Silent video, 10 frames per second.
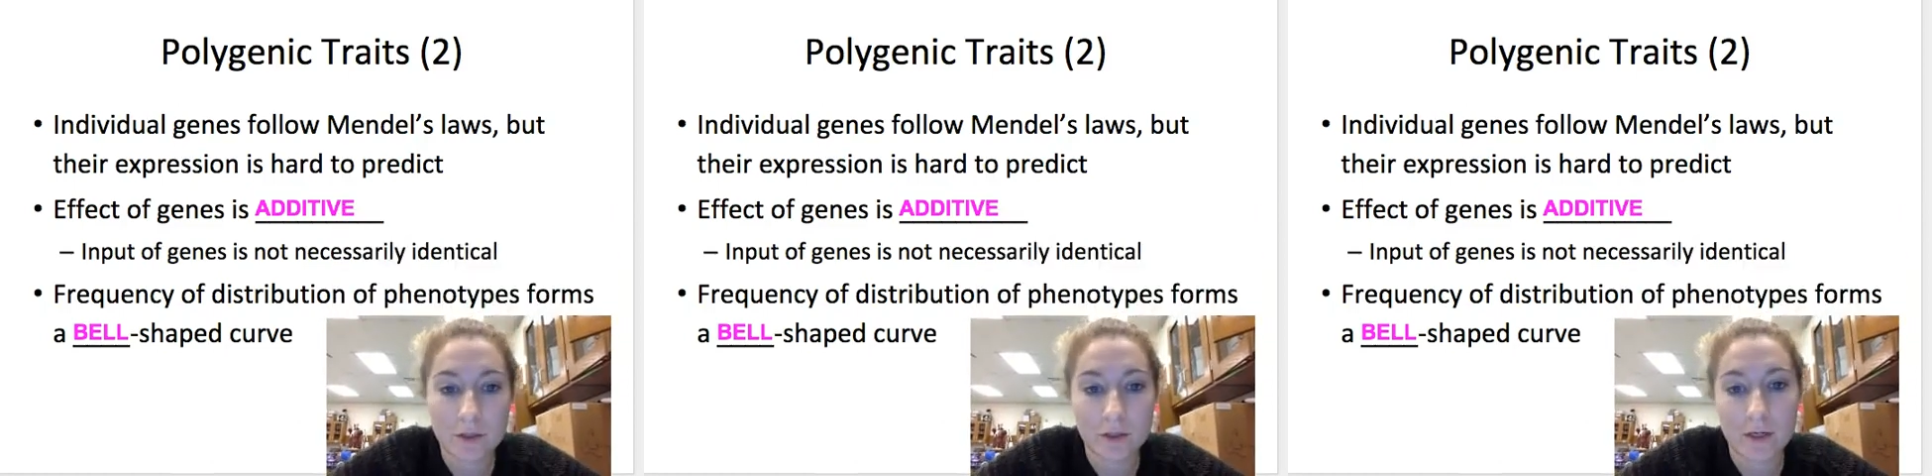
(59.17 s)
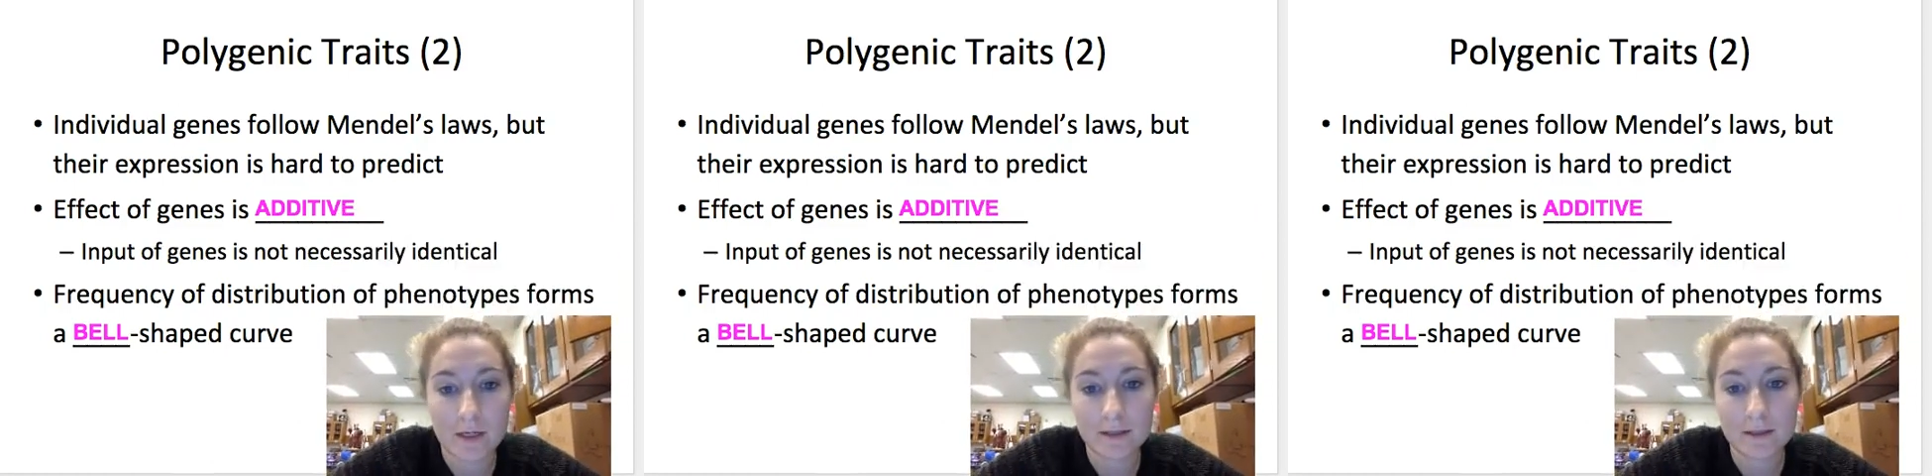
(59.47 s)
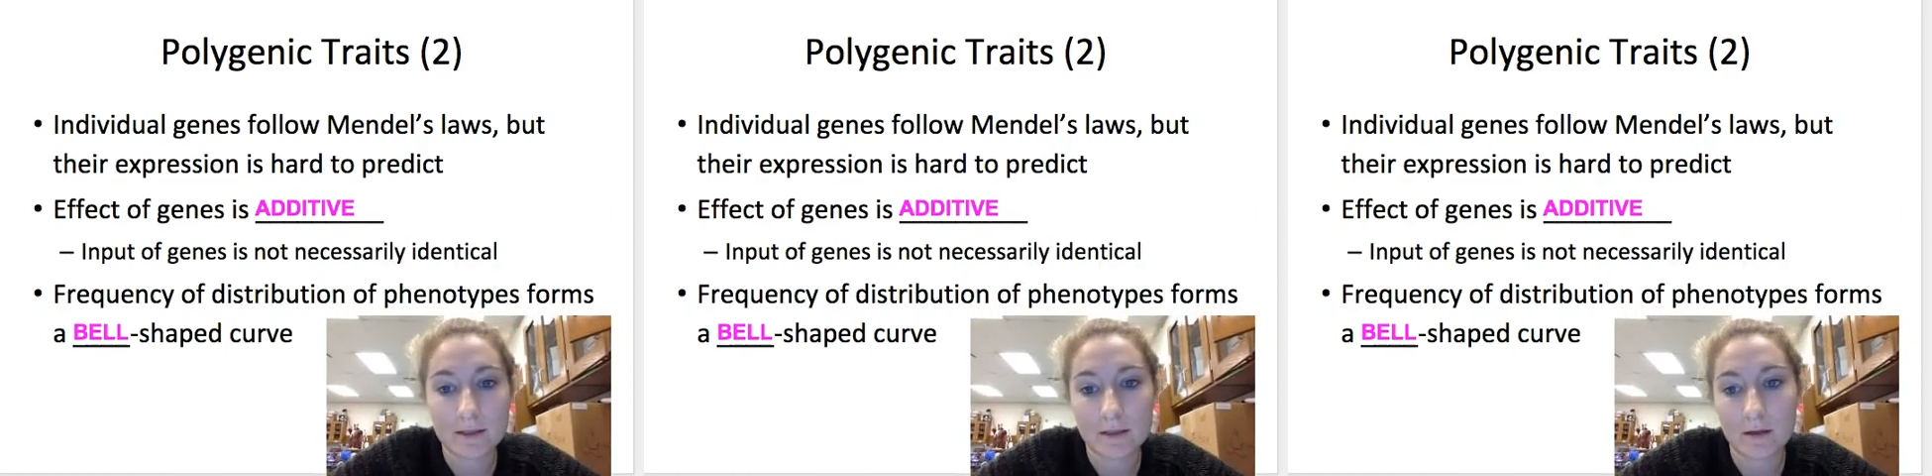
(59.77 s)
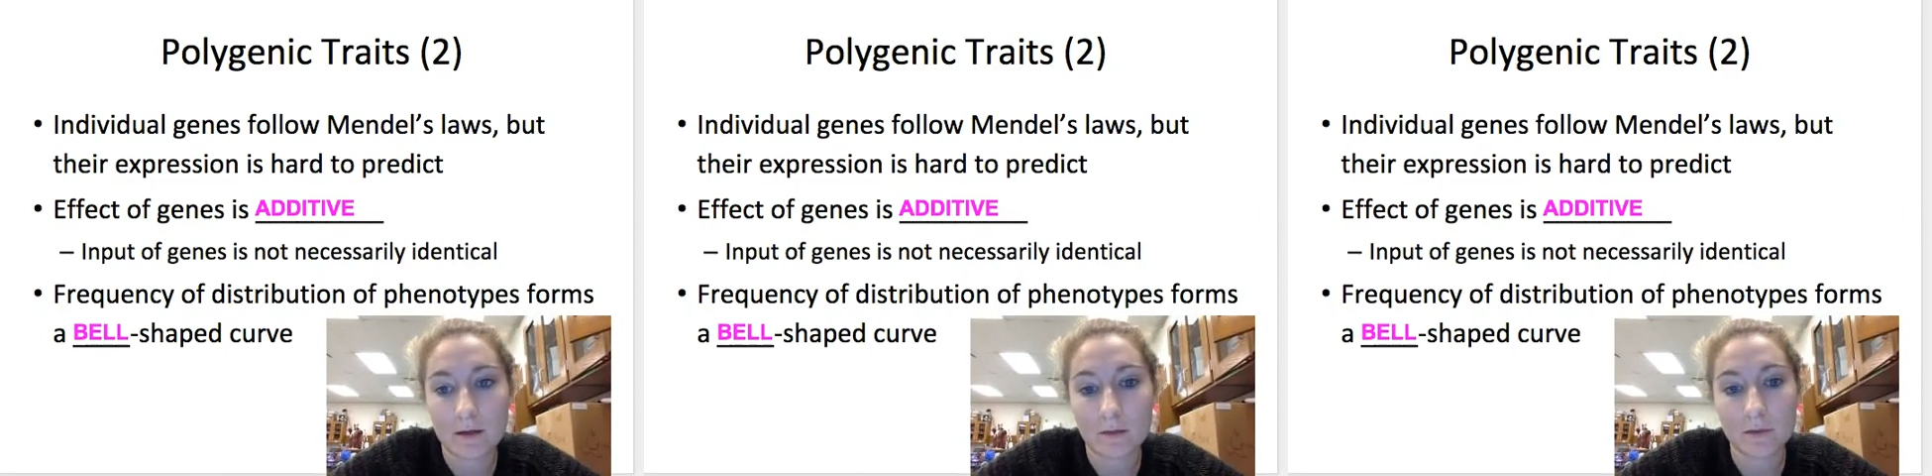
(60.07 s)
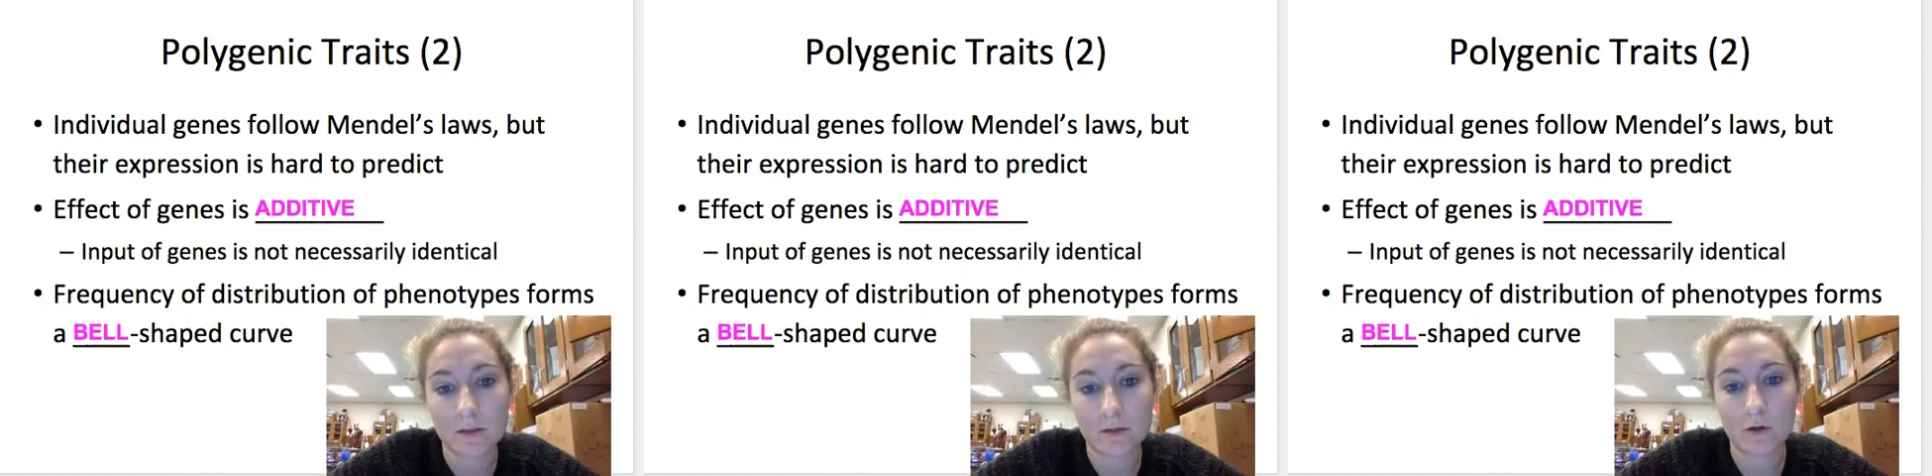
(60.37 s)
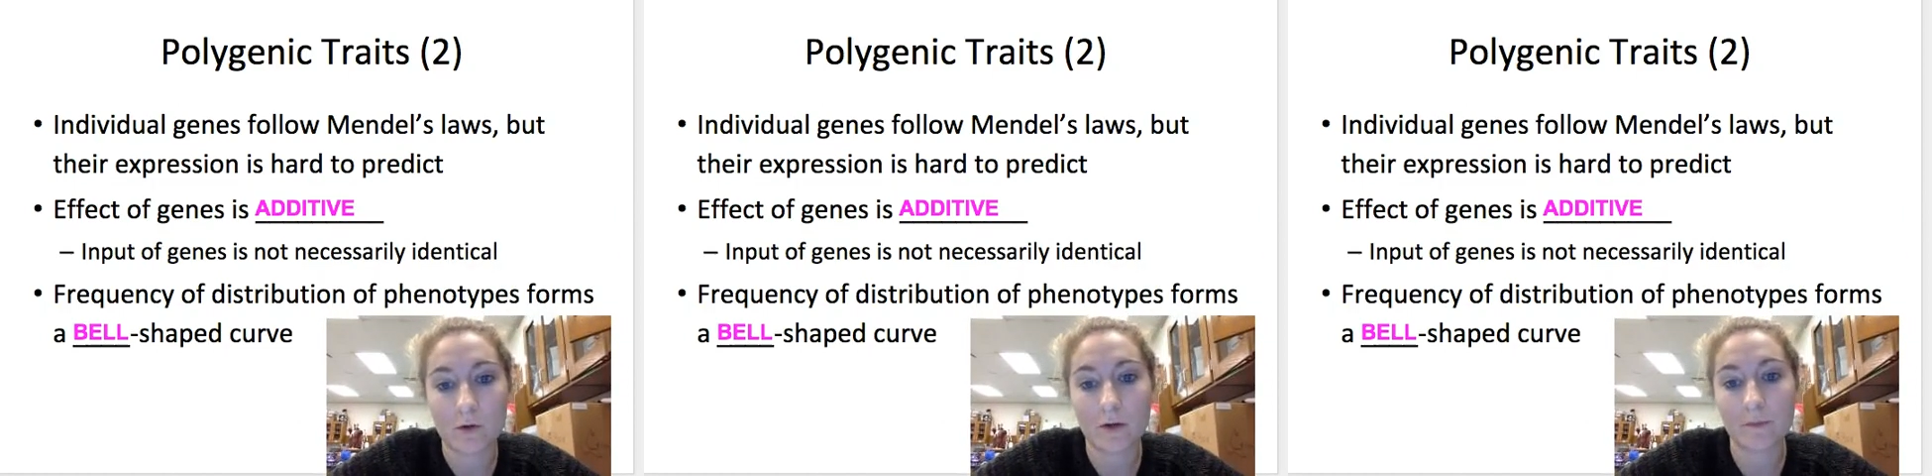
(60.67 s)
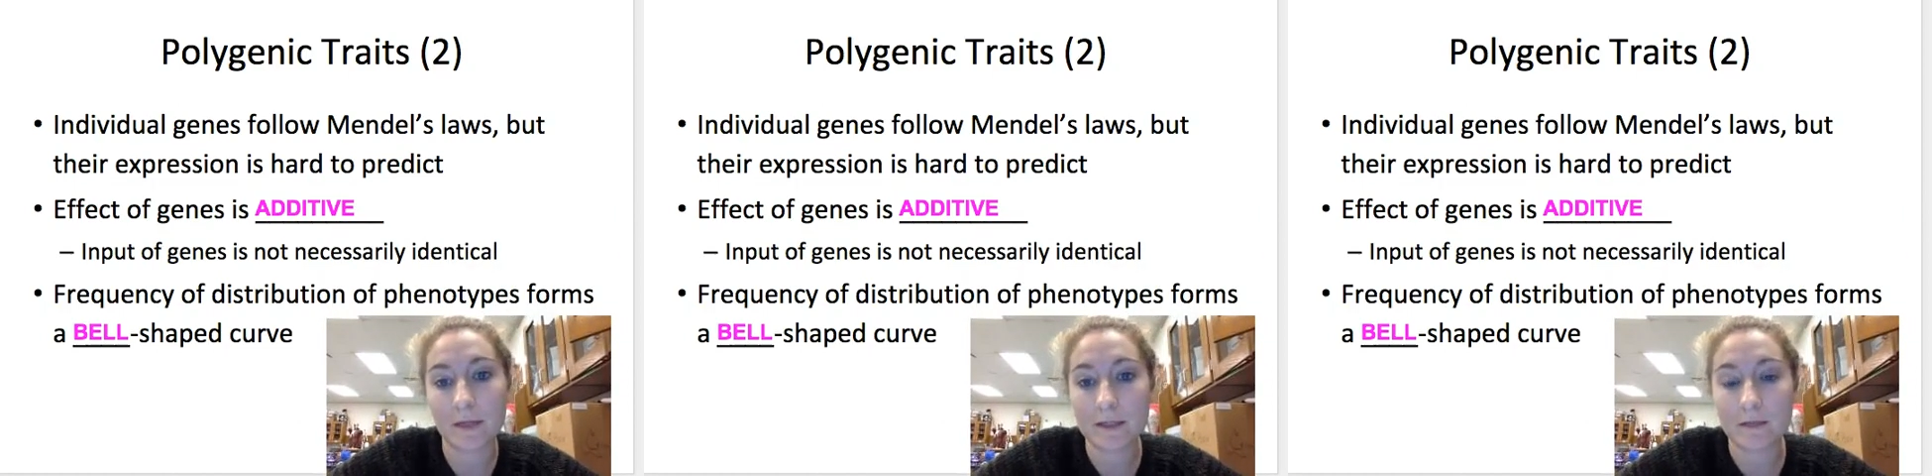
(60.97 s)
traits, so it
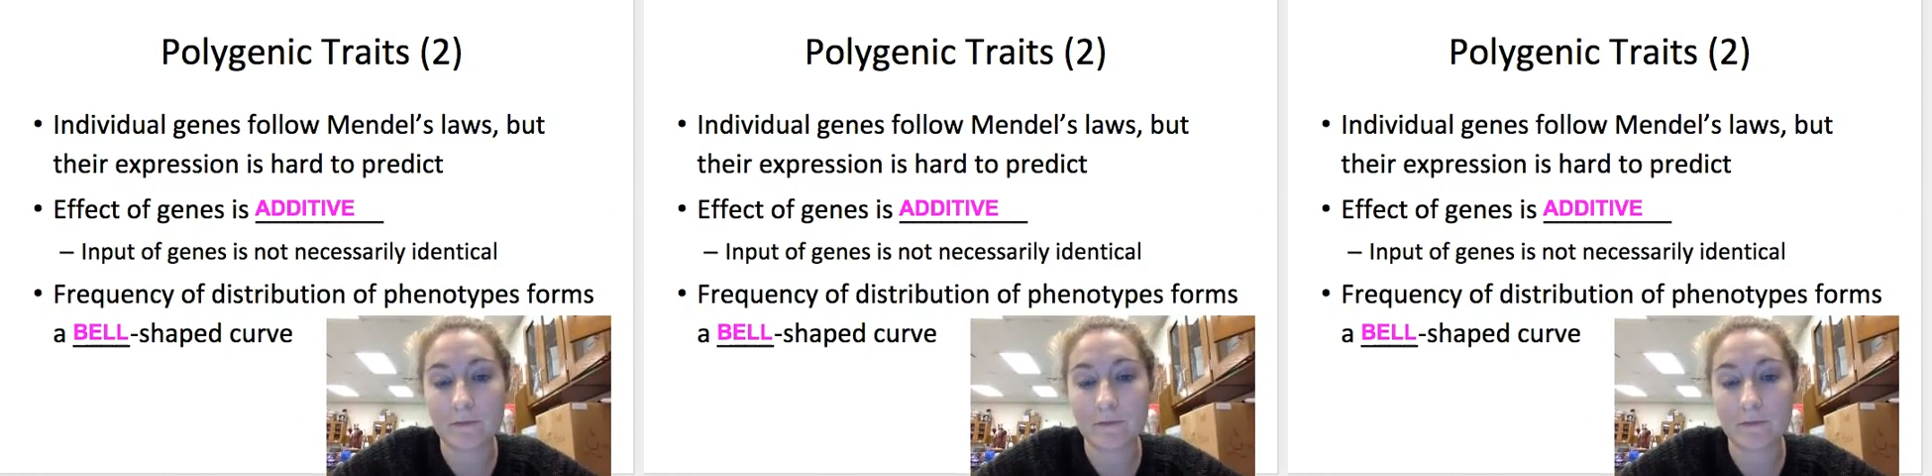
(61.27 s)
makes